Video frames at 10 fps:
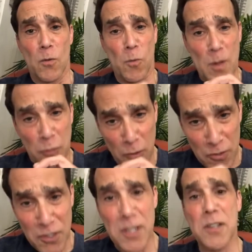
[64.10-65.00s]
we
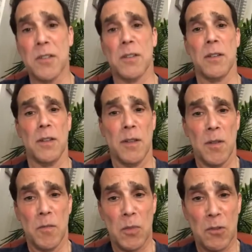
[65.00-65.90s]
proceed
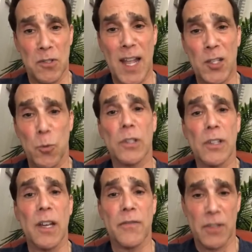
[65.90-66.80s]
because that's what
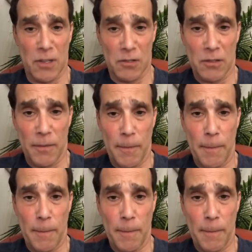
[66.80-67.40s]
life is.